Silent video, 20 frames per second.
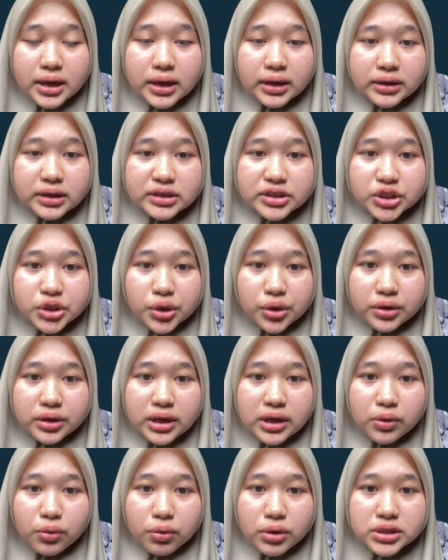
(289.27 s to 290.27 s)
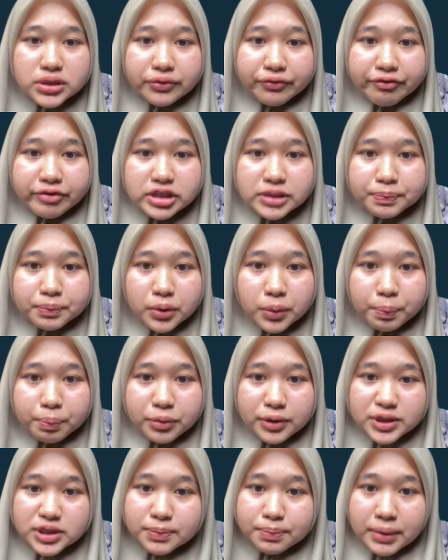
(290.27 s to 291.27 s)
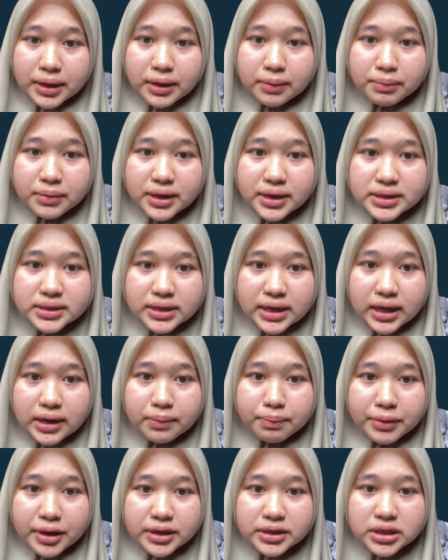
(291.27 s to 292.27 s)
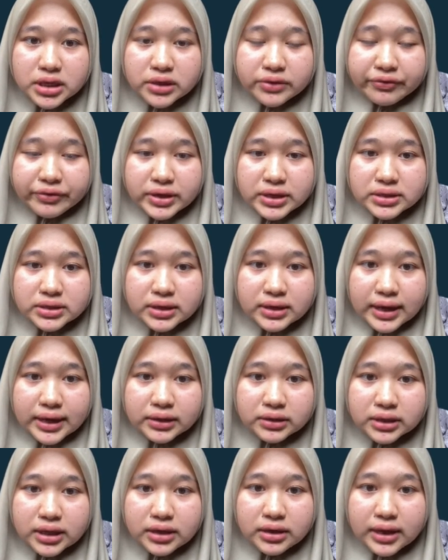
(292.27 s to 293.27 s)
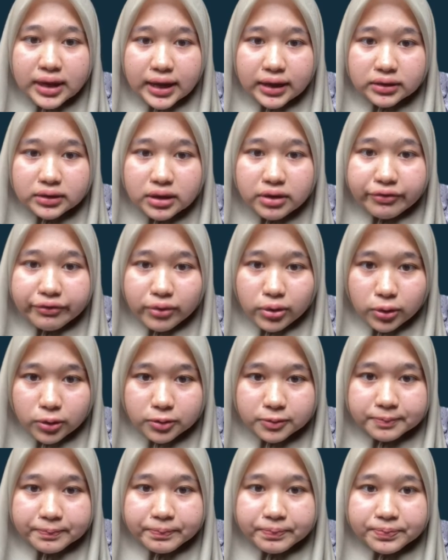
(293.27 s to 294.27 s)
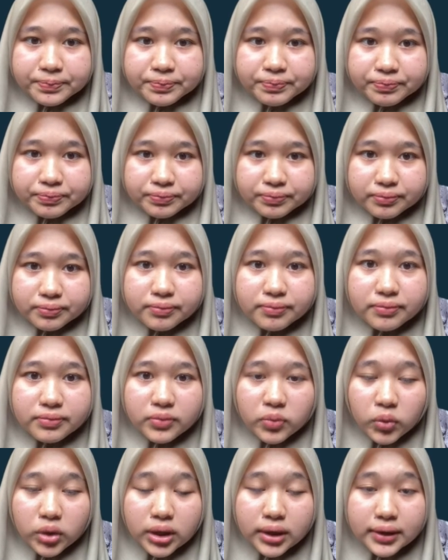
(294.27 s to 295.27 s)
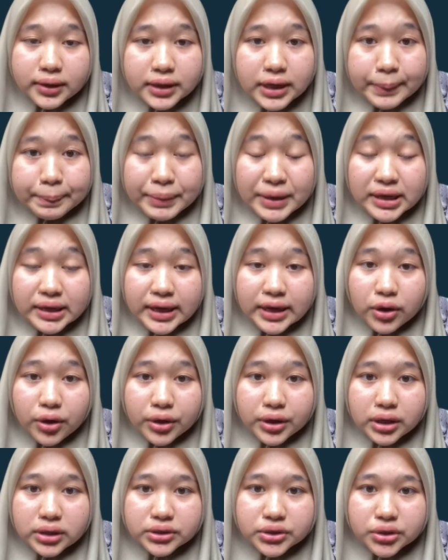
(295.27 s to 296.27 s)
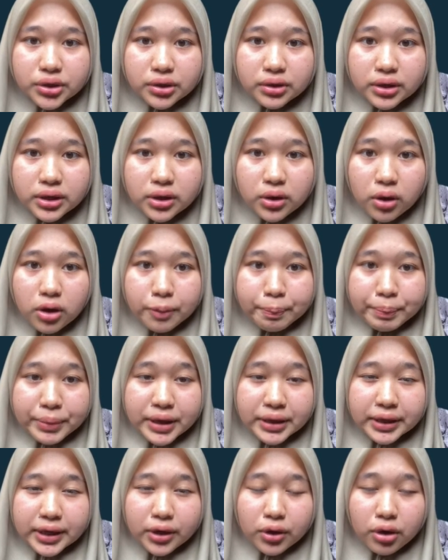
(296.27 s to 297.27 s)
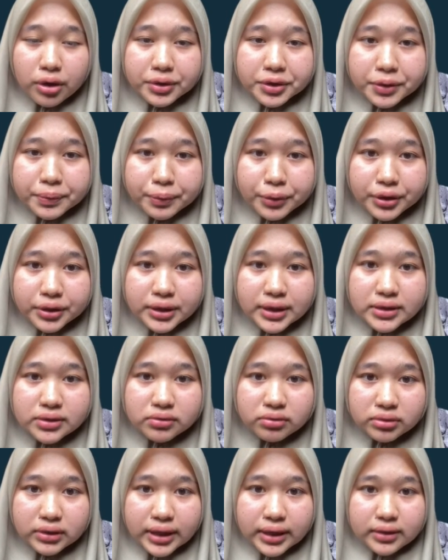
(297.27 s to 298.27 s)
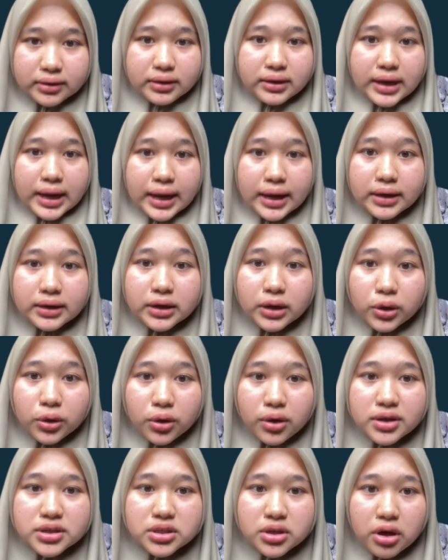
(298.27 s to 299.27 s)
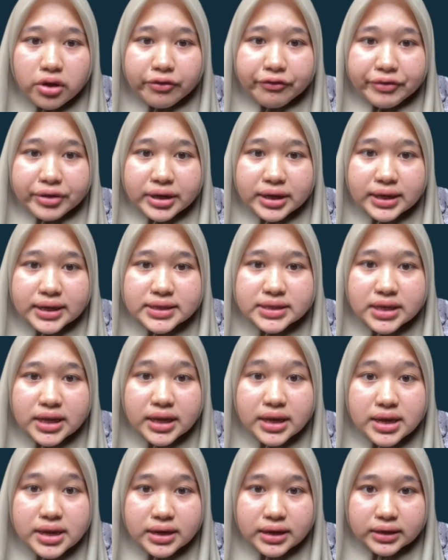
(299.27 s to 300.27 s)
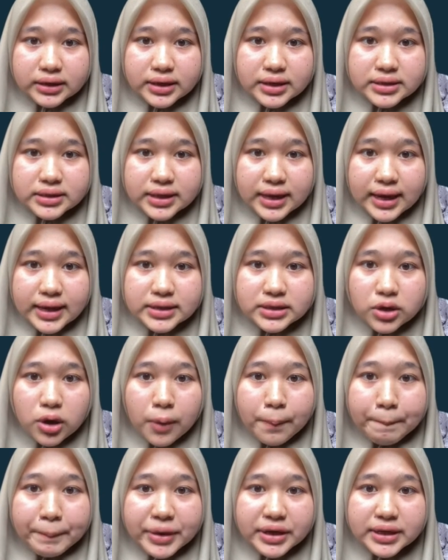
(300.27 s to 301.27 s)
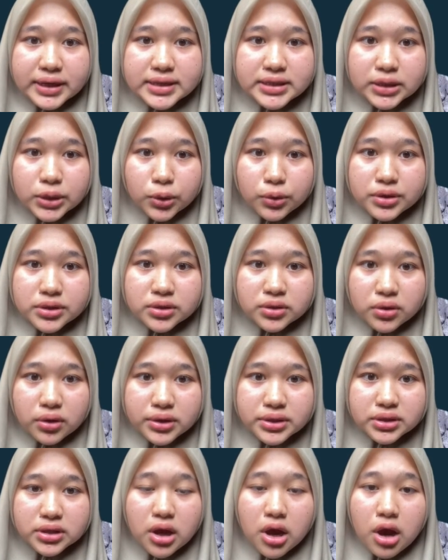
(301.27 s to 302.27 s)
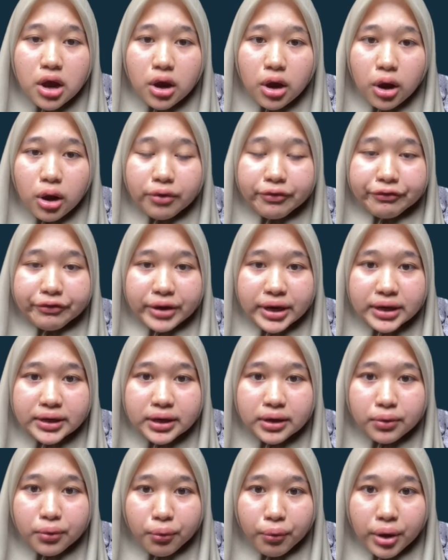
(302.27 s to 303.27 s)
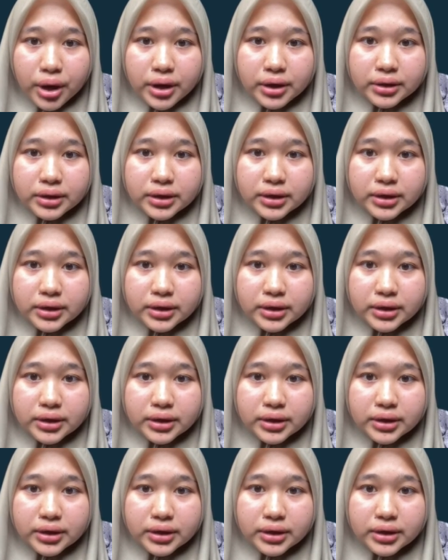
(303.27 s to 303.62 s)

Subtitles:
The theory was first proposed by Mears and Majors in 1984. The pecking order theory or pecking order model states that the cost of financing increase as companies use source of funding where the